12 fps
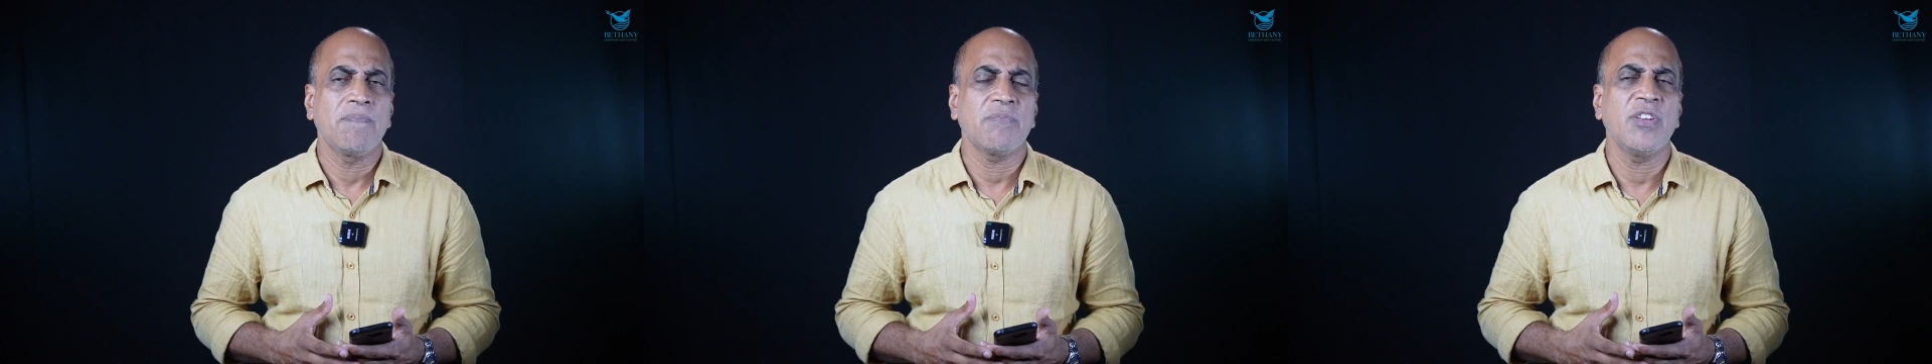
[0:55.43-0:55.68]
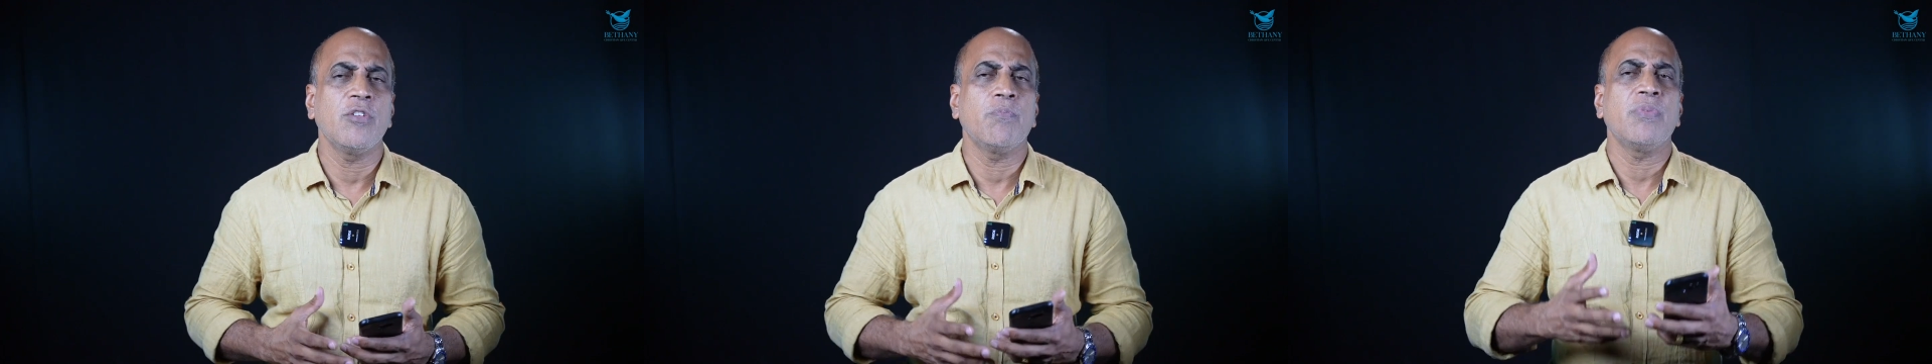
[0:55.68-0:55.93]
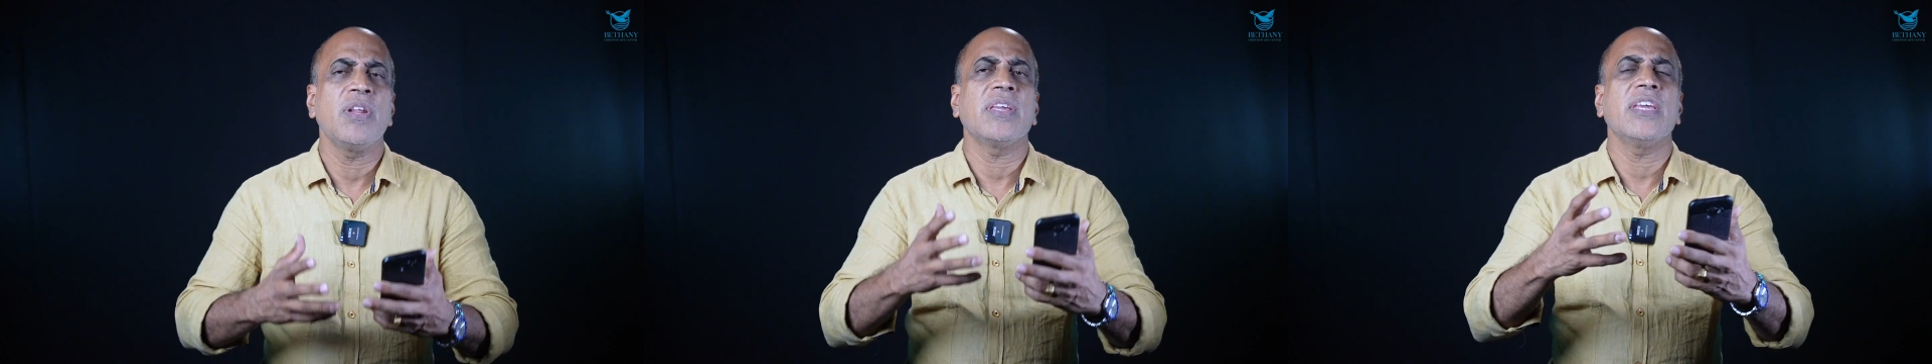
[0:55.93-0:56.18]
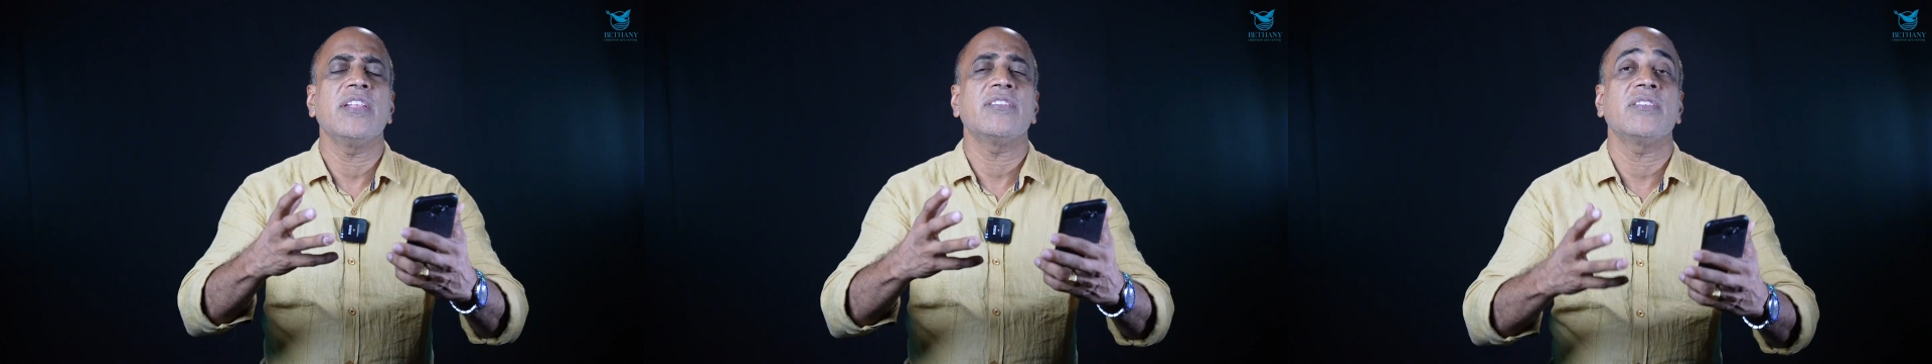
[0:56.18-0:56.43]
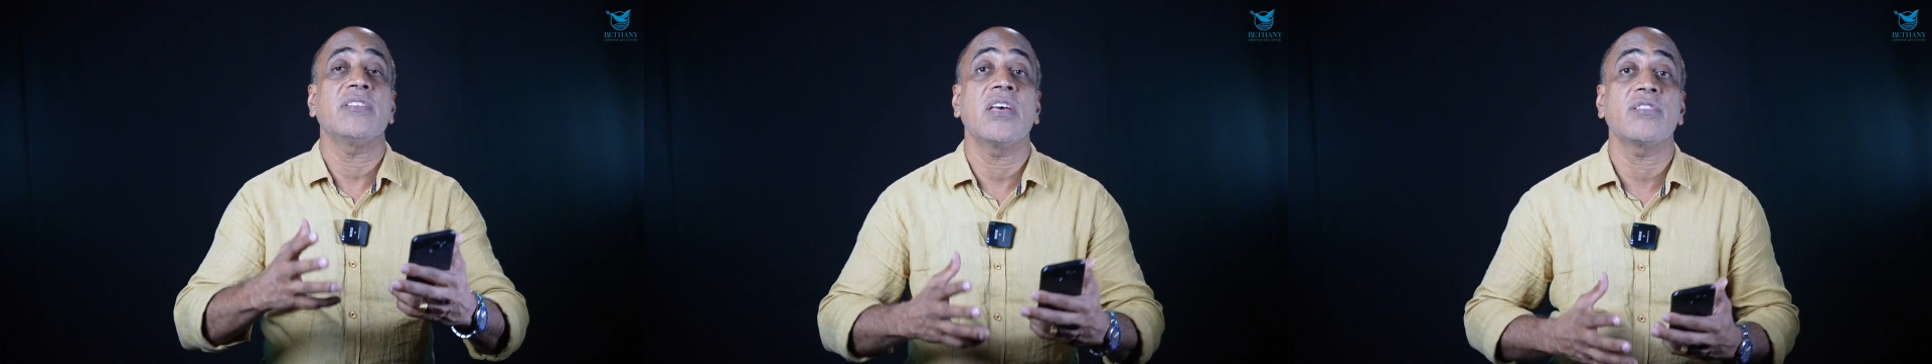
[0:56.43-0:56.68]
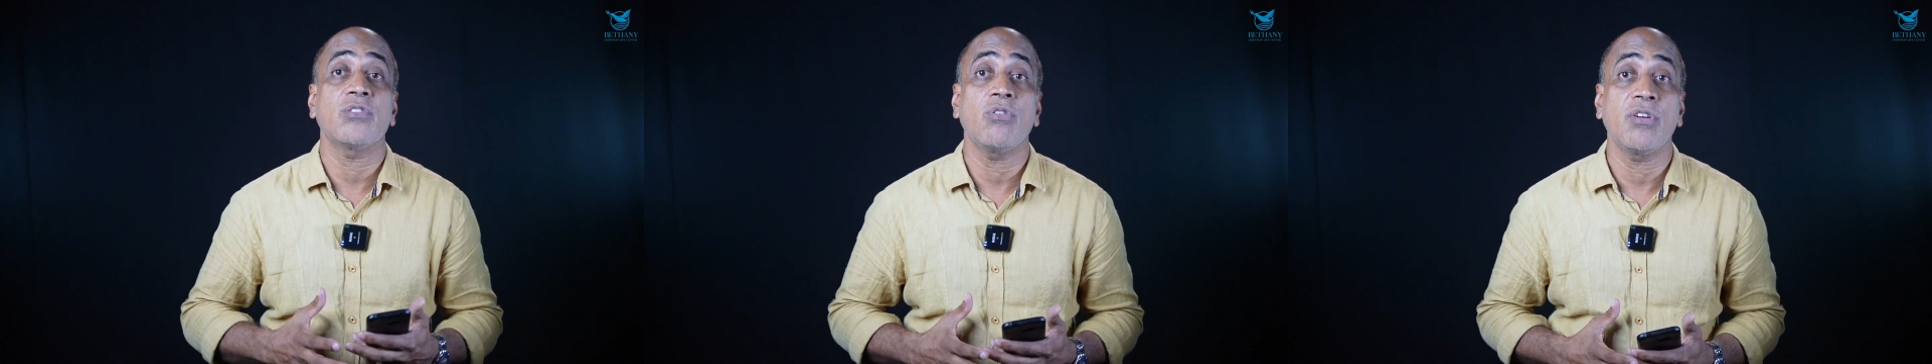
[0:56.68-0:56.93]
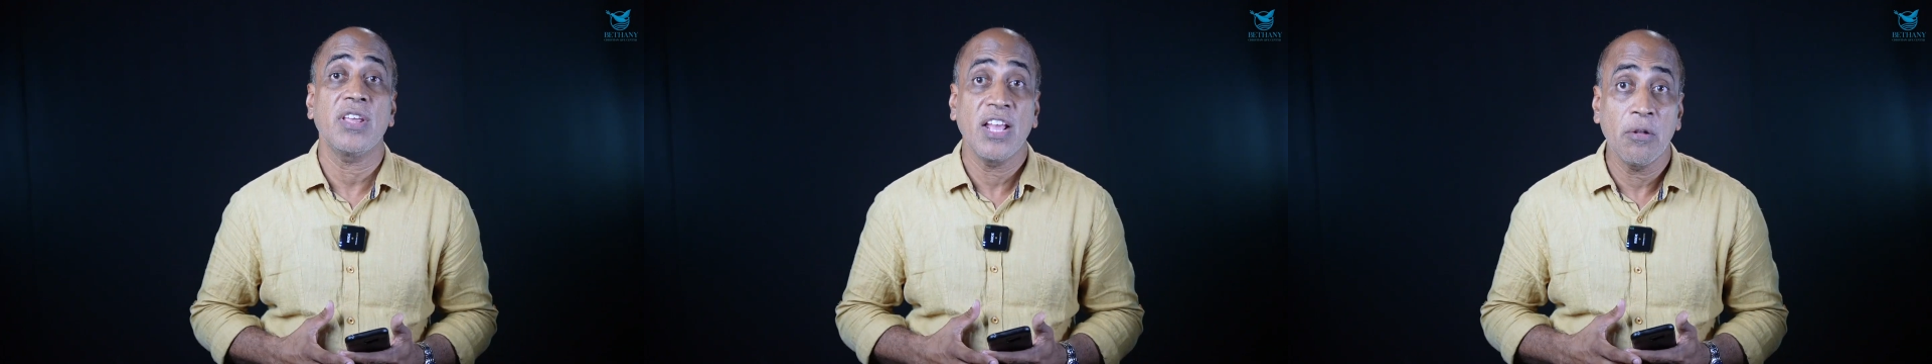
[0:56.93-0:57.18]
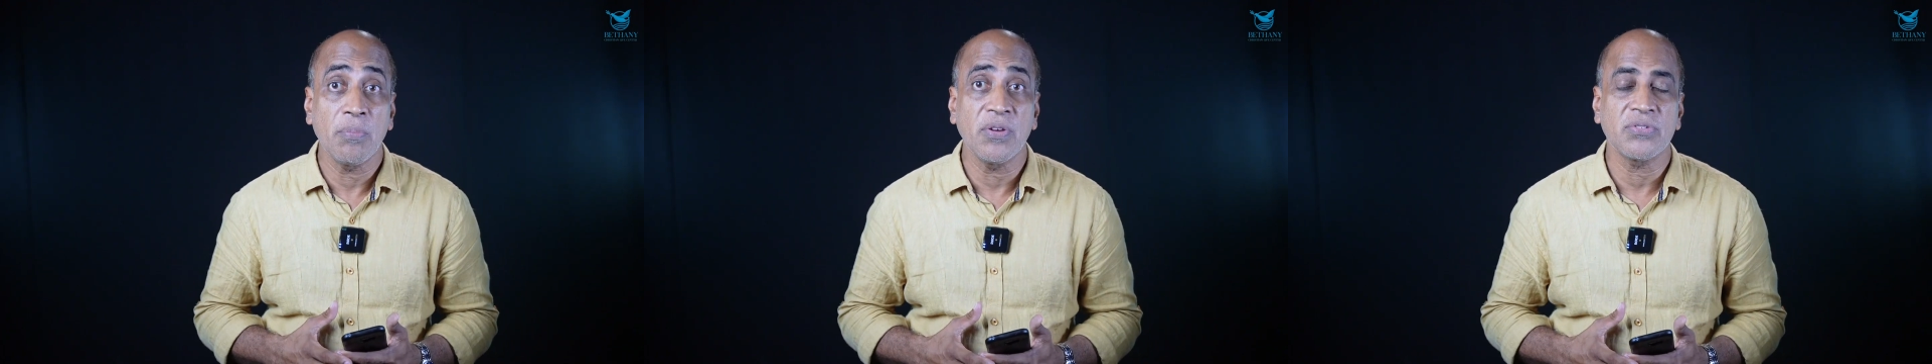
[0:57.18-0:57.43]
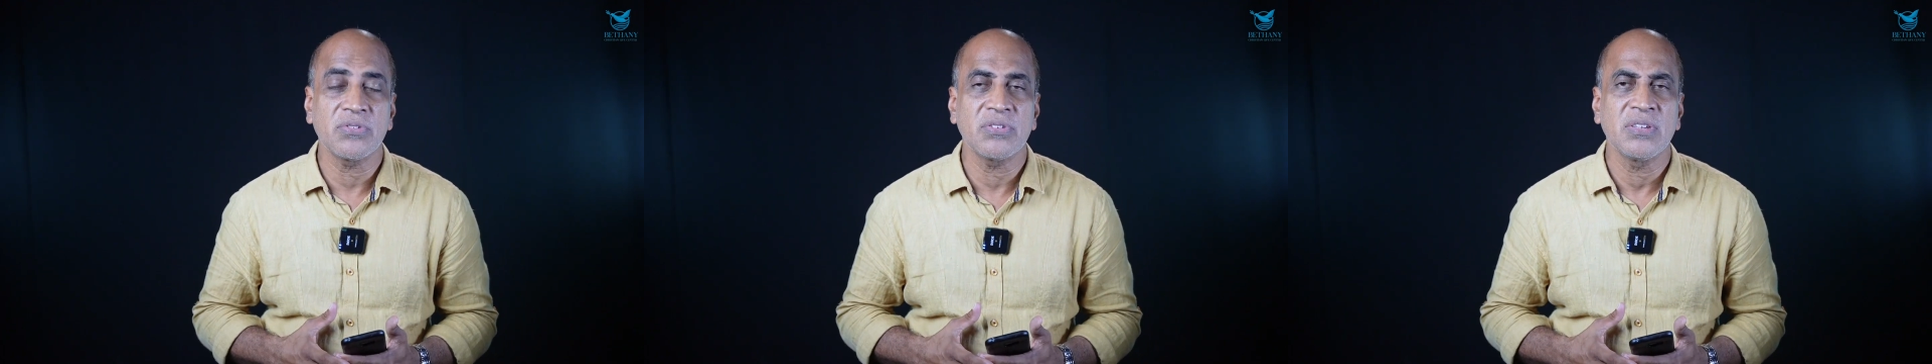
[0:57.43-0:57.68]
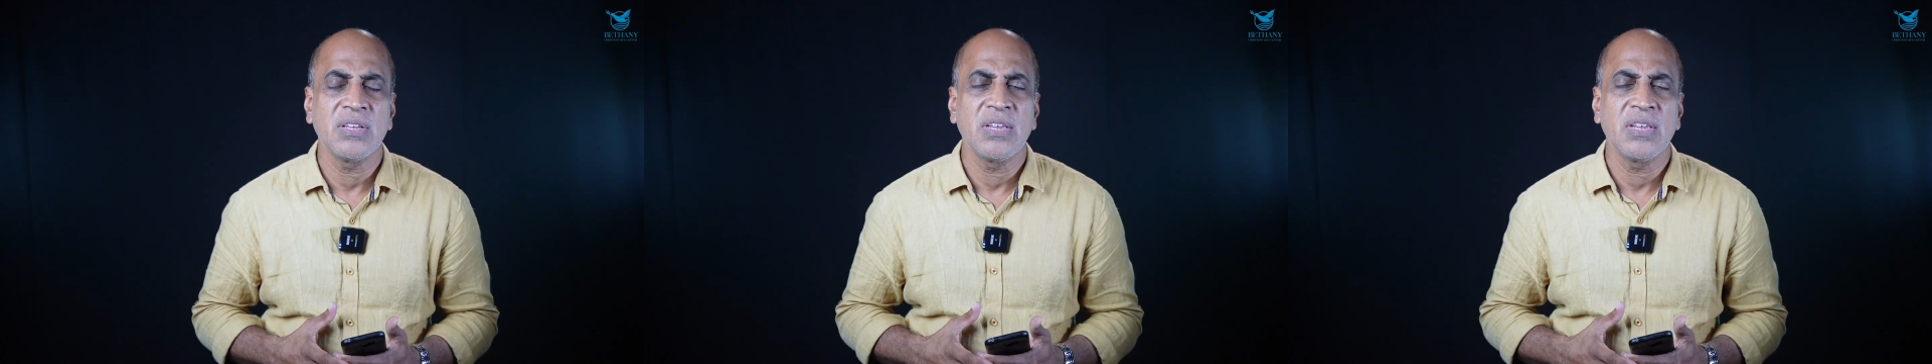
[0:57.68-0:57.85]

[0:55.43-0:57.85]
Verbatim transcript: We need to pray against it and ask the Lord, help us.